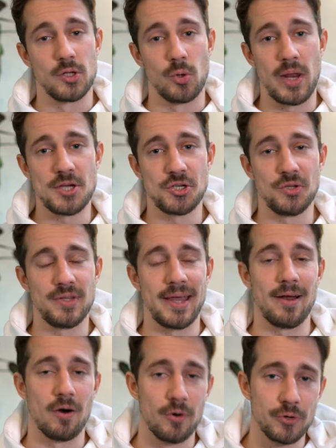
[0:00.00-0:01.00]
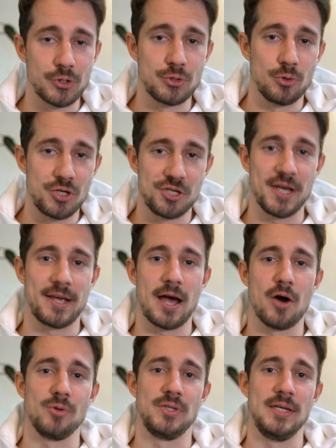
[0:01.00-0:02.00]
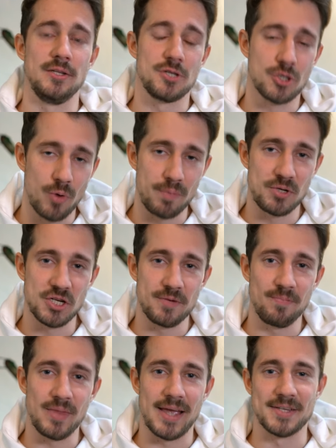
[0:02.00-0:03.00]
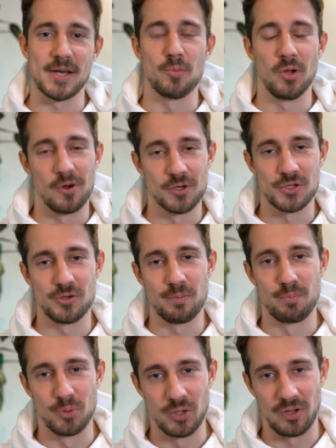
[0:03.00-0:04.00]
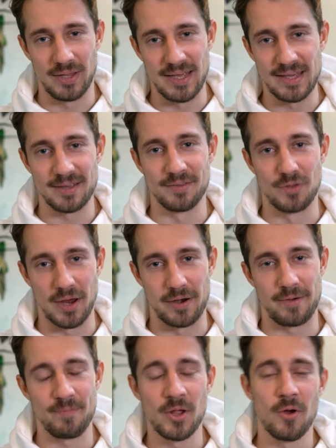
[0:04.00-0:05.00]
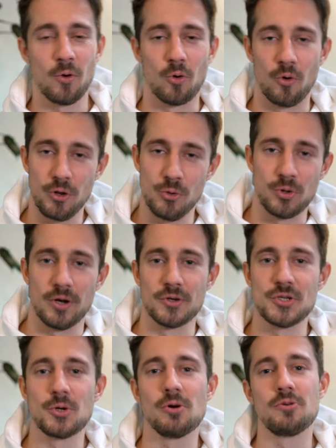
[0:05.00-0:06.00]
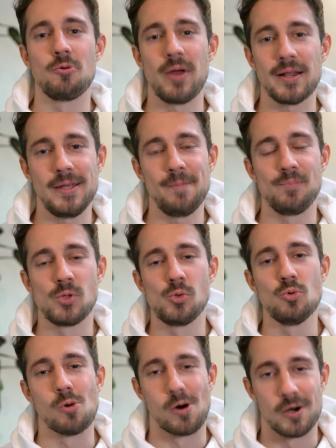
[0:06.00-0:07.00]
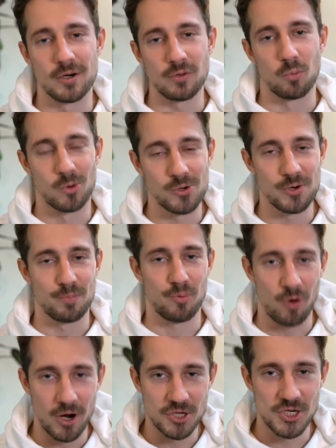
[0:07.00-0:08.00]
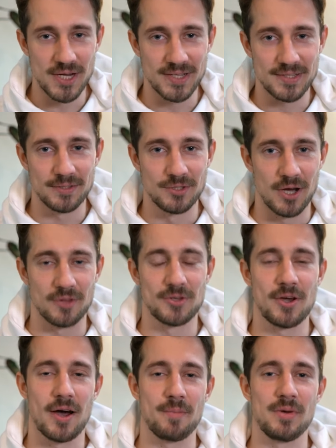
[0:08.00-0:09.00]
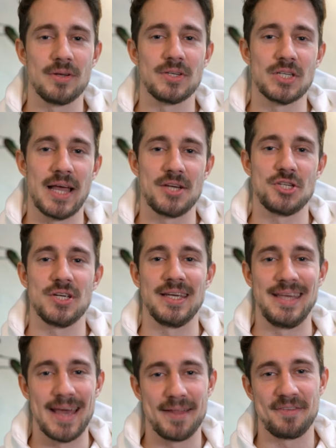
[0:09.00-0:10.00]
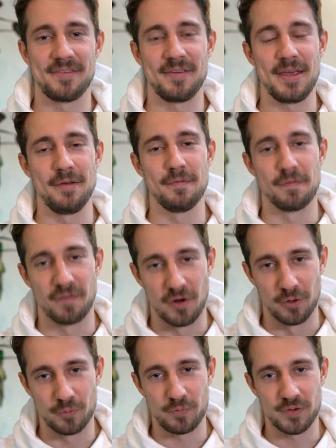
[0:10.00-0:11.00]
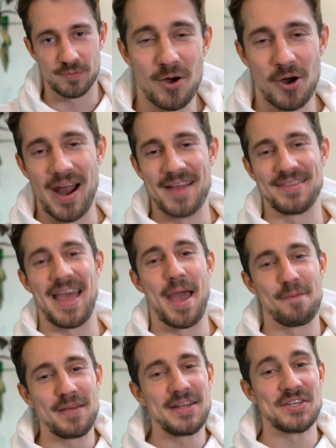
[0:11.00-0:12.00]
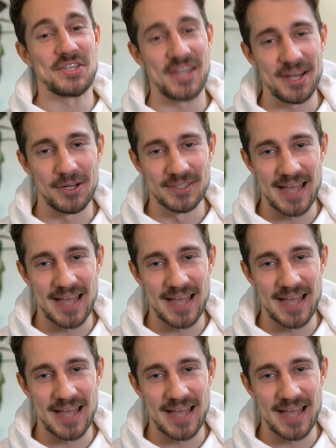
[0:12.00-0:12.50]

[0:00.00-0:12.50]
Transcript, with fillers: a donation, then also check out the description, as I will also put a link there. Or you can also go directly to heartwarriorproject.com/getinvolved. All right, having said all